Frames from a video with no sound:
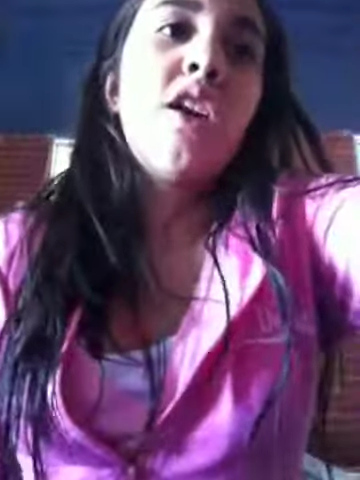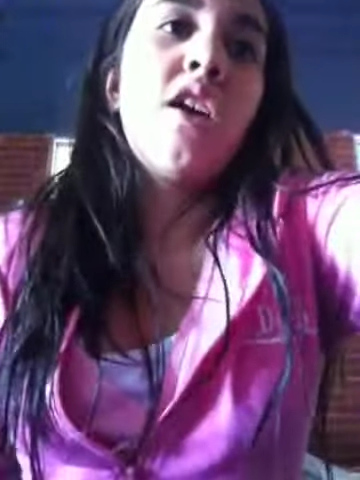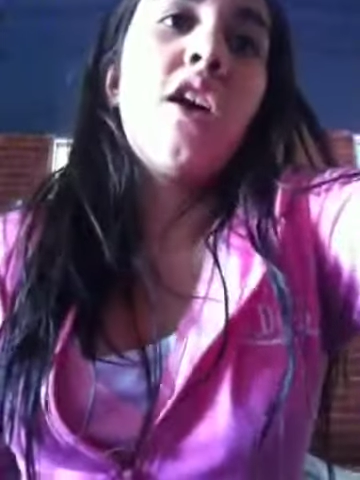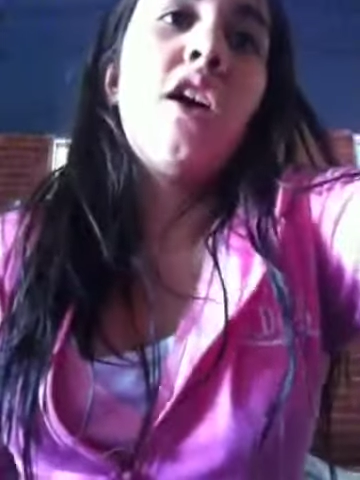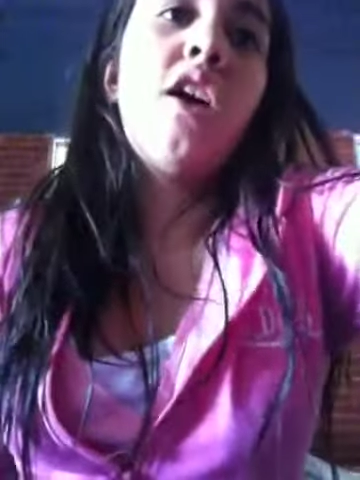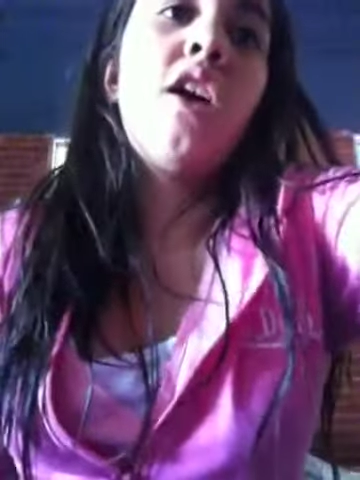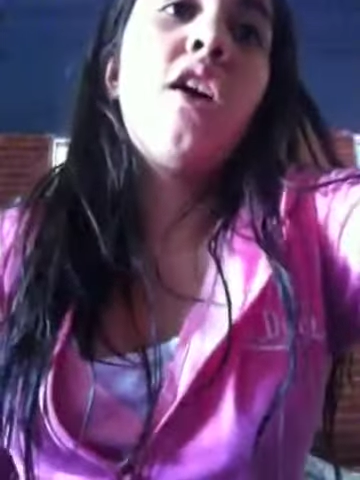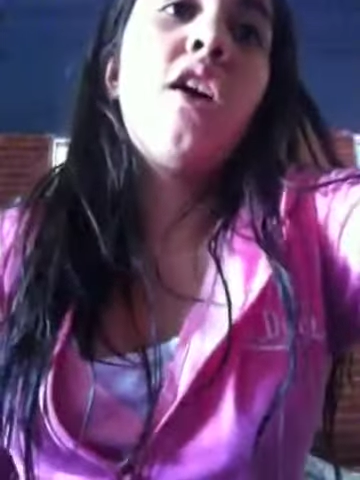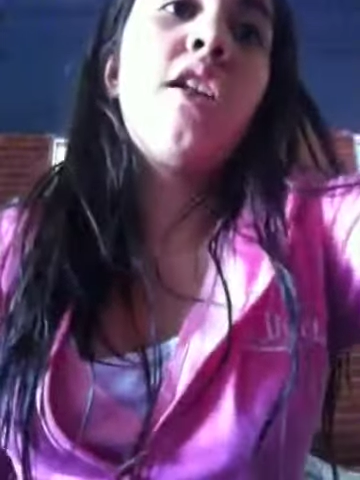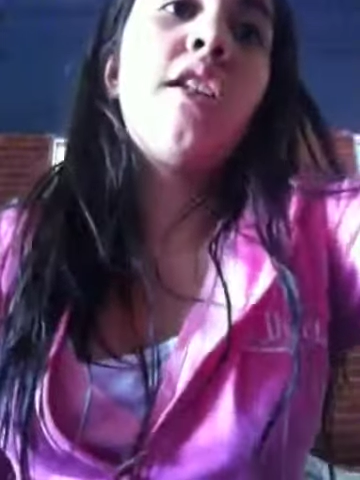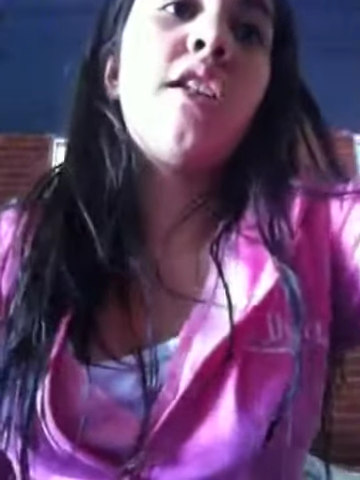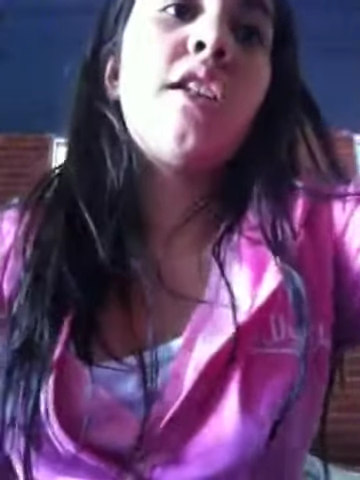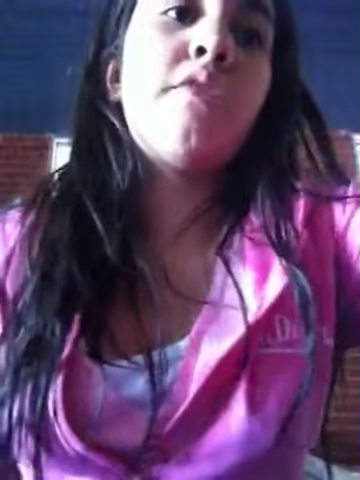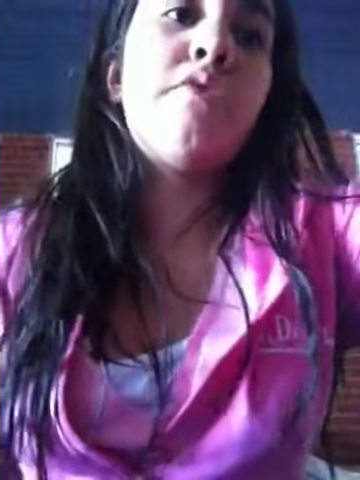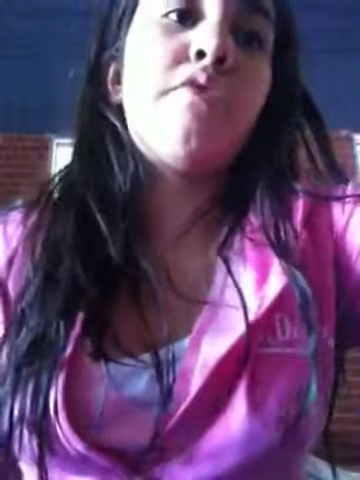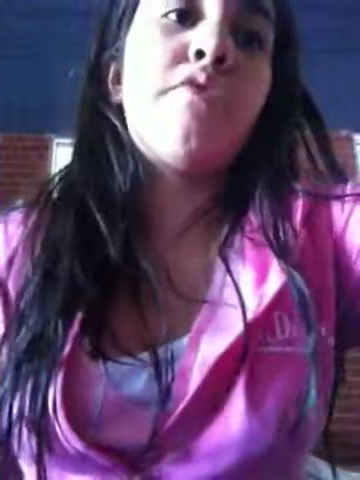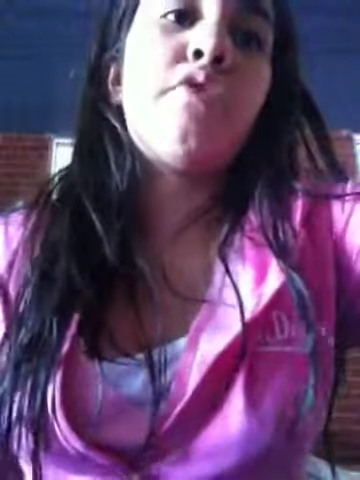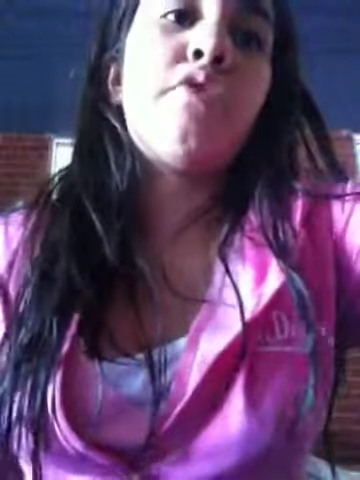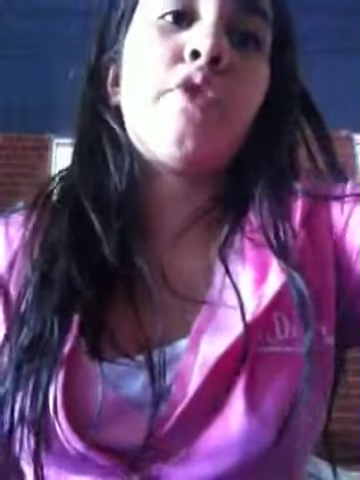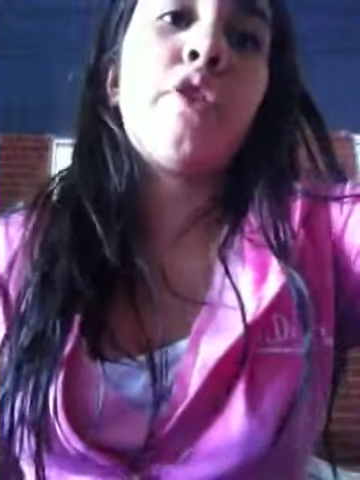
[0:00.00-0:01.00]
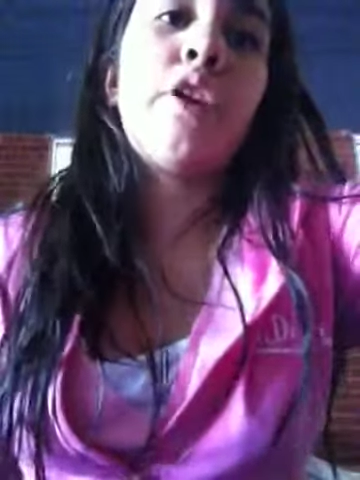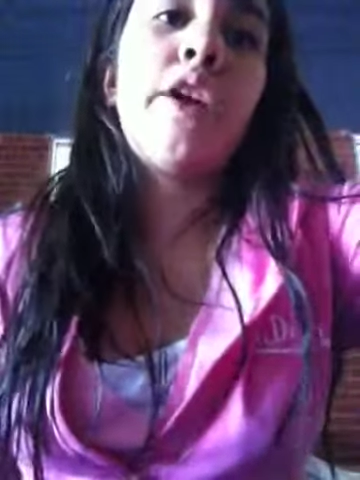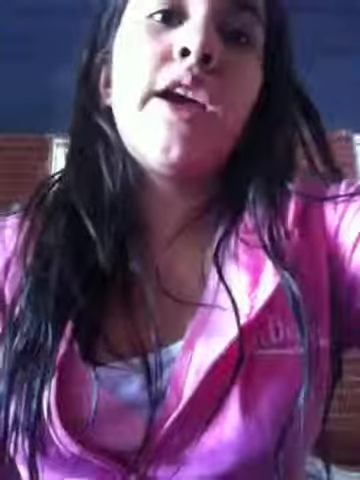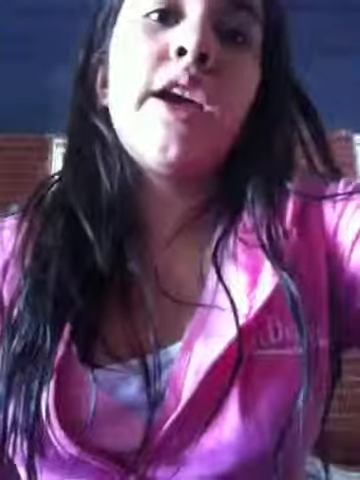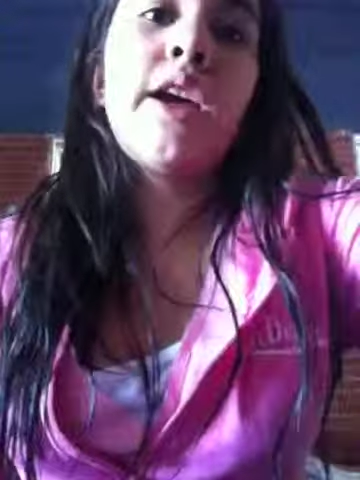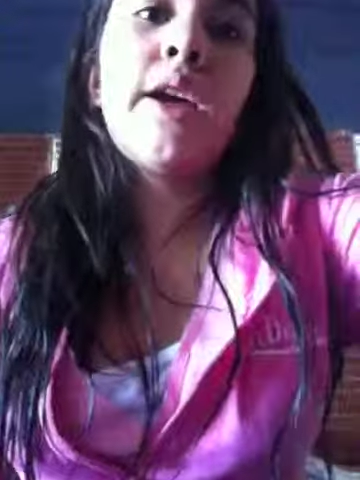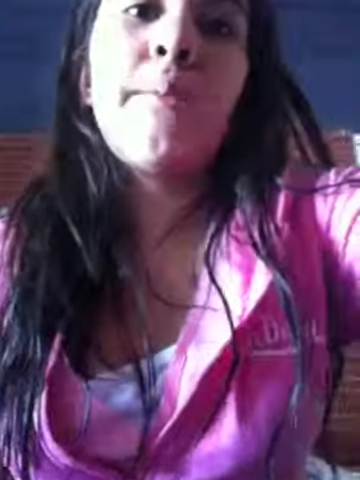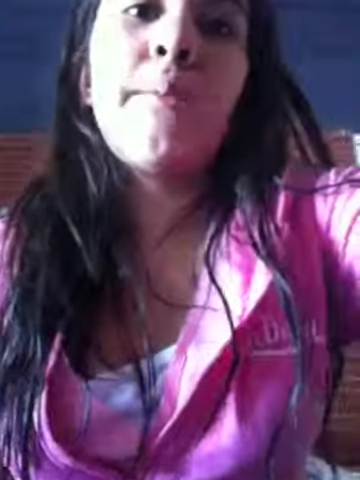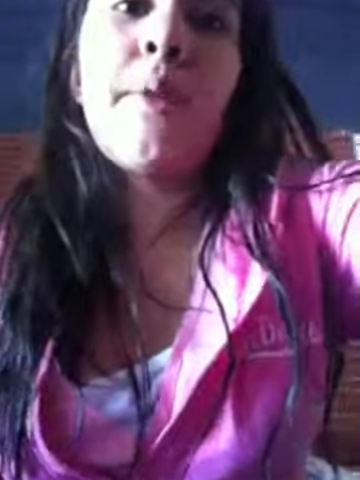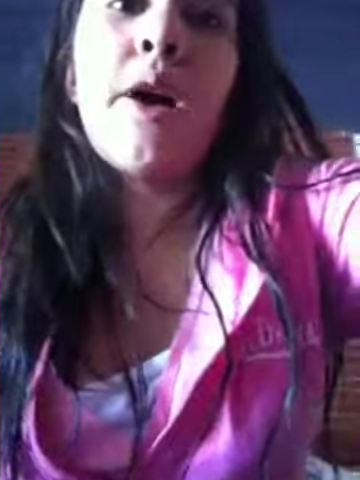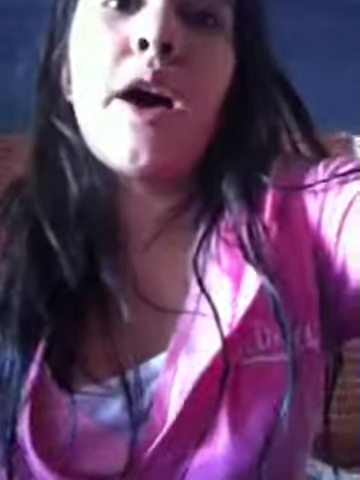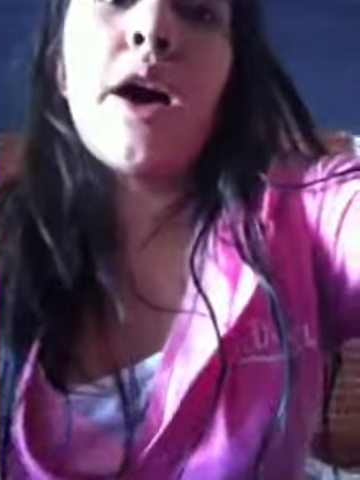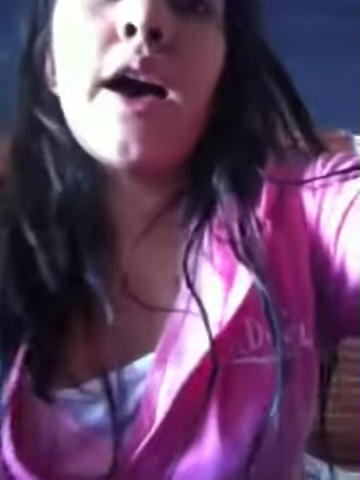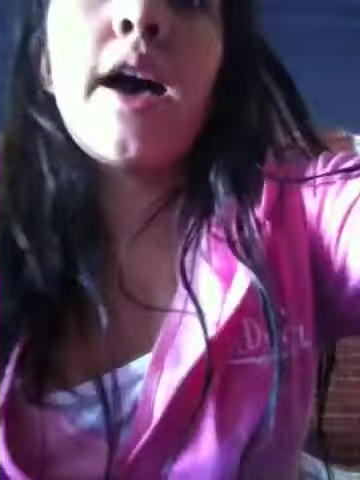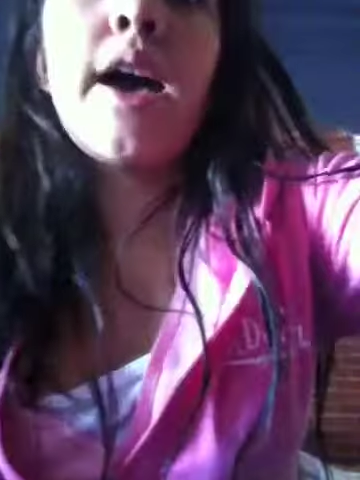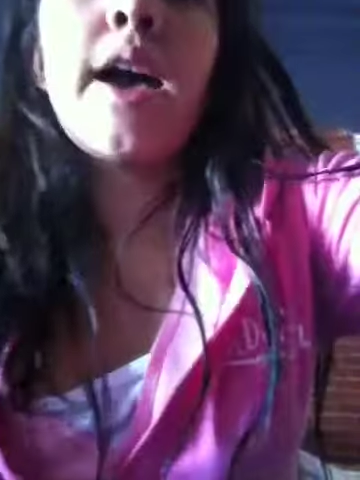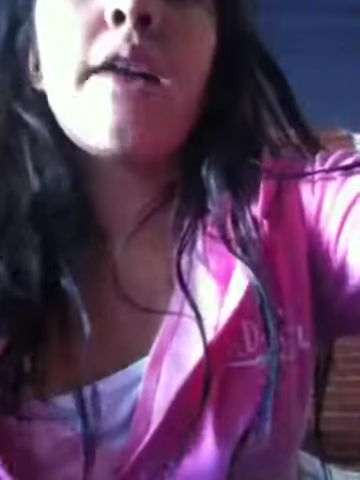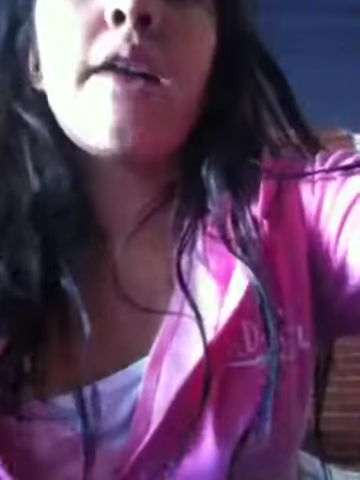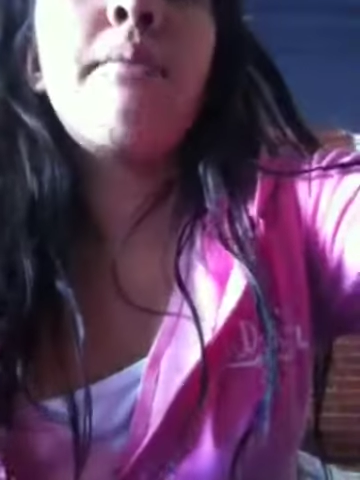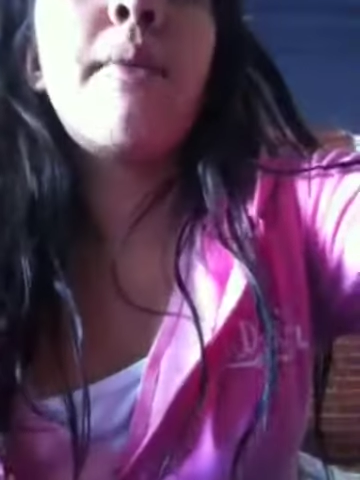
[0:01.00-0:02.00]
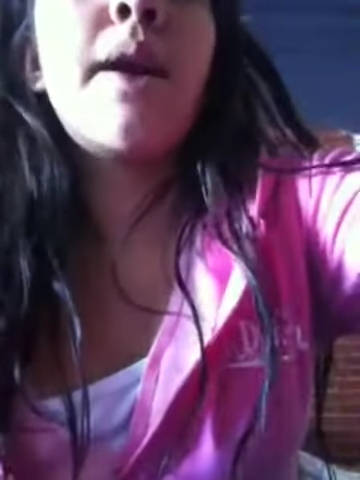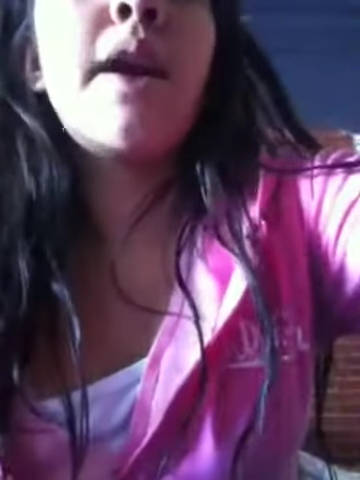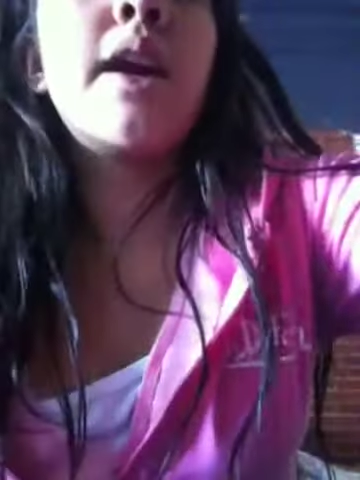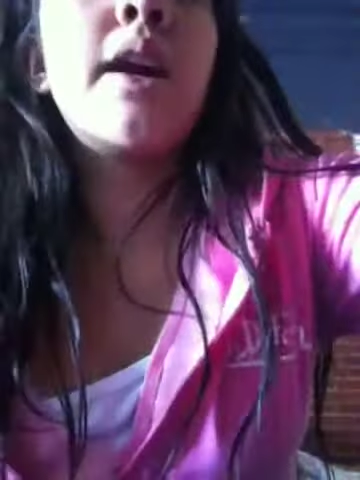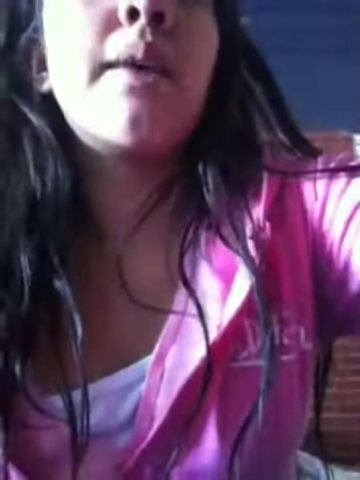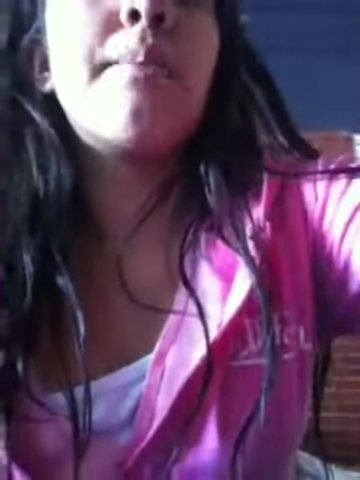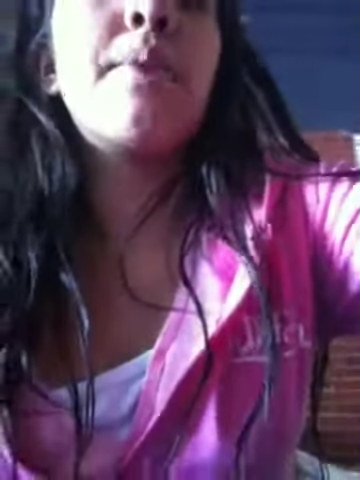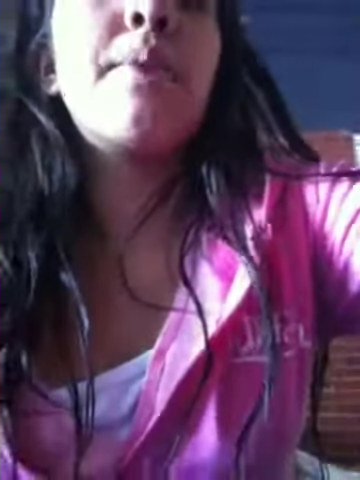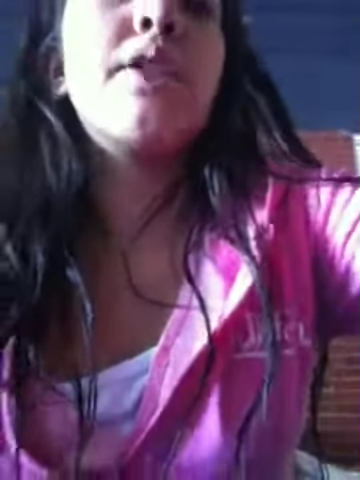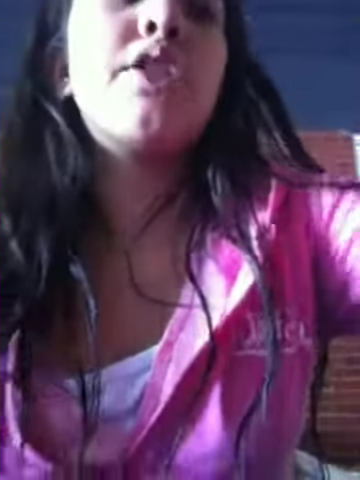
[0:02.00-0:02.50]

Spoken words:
And the frick, my makeup,